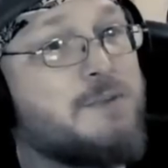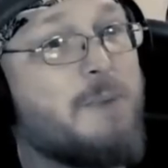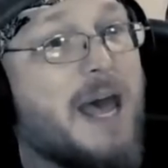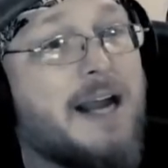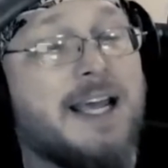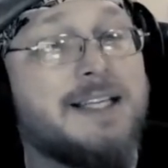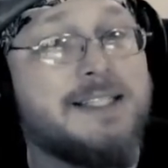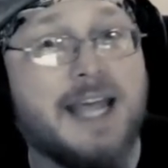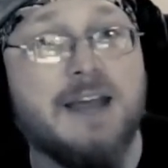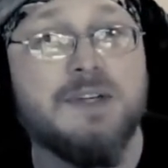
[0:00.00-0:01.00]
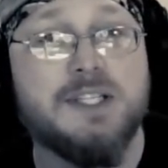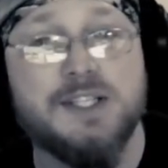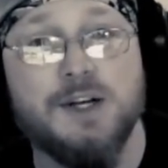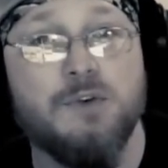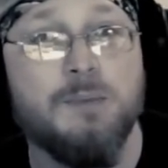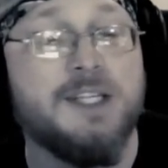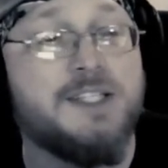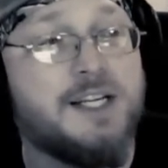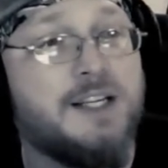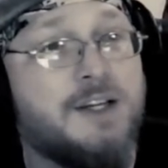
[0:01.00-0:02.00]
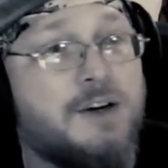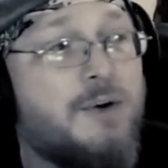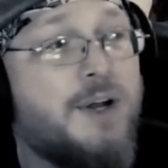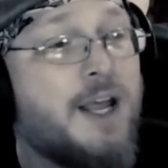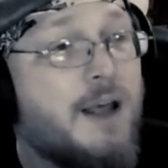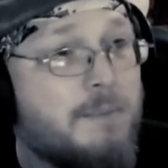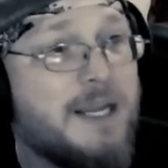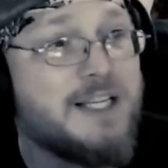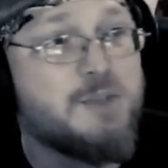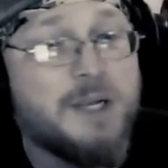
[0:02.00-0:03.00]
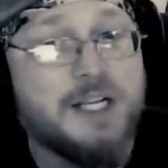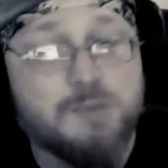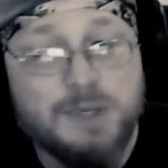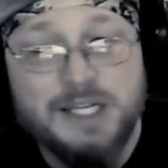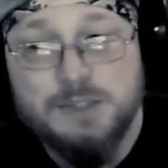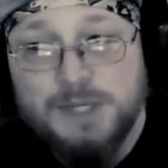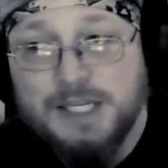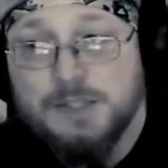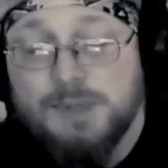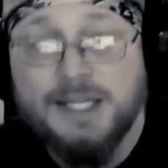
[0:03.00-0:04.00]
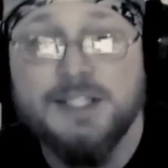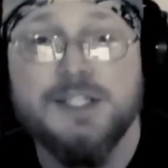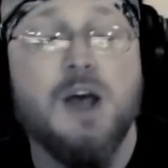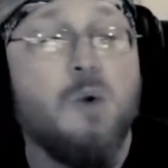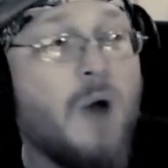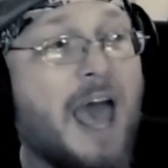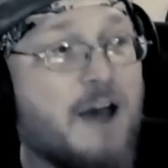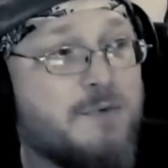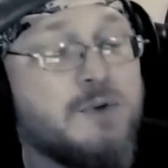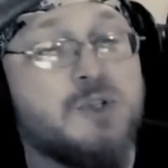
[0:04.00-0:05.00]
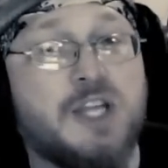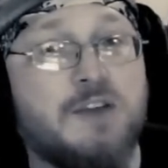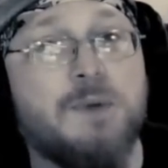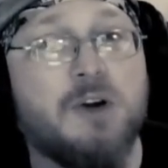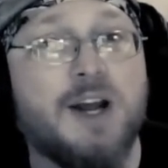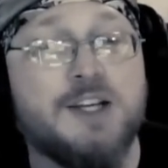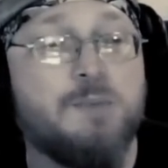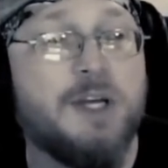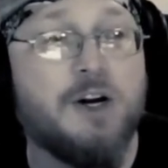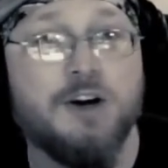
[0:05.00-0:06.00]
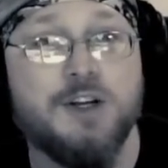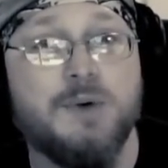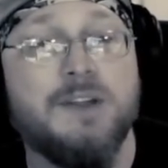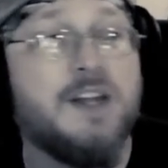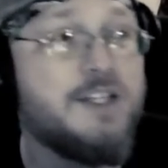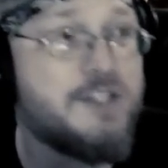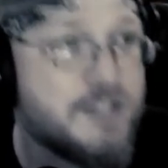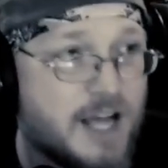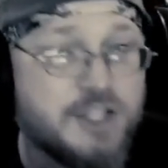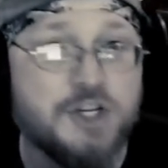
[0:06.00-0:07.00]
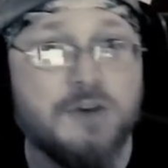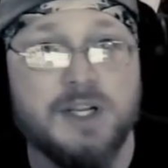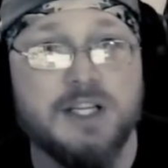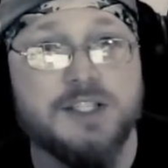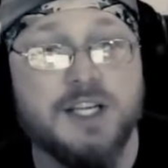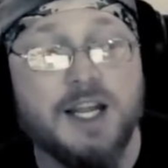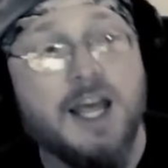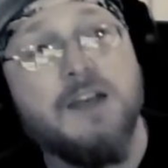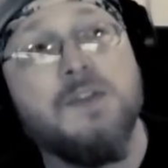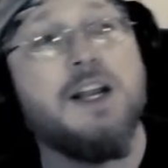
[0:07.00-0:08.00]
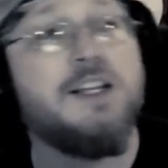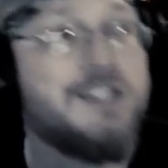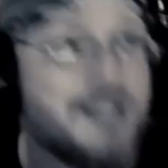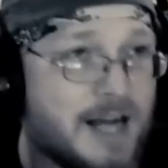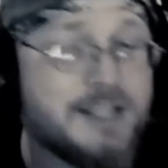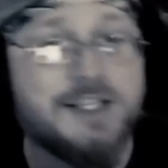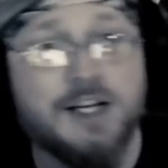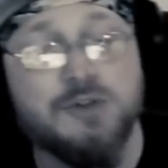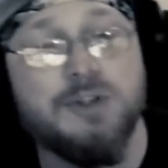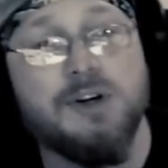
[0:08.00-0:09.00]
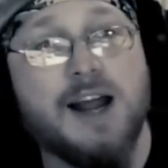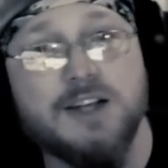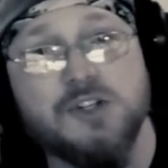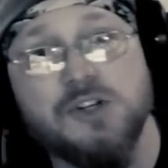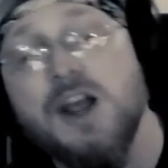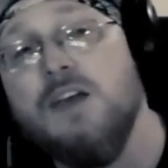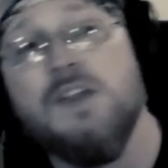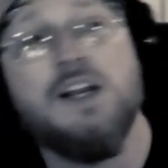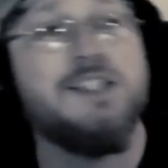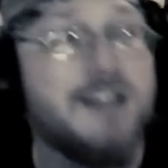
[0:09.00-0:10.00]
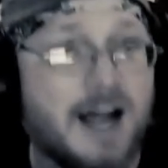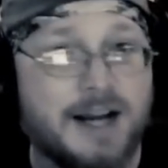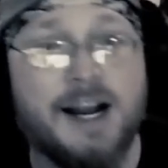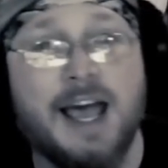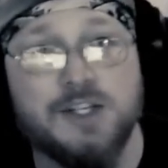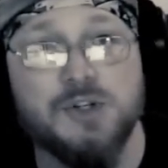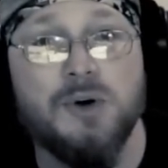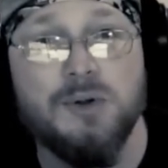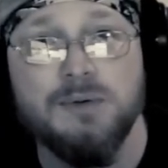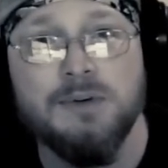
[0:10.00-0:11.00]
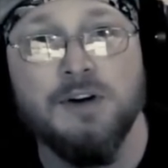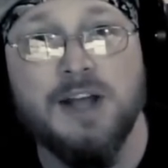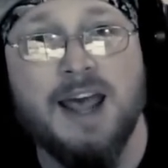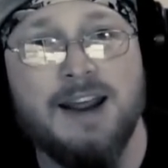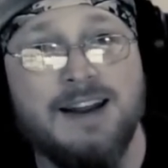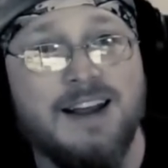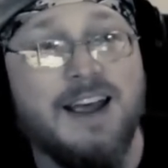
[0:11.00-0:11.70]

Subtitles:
as bad as David Silverman sitting there going, penis, penis, penis, penis, penis, after Steve McRae's been arguing that he's not chauvinistic, that he's not a sexual harasser, that he's not an asshole. Okay?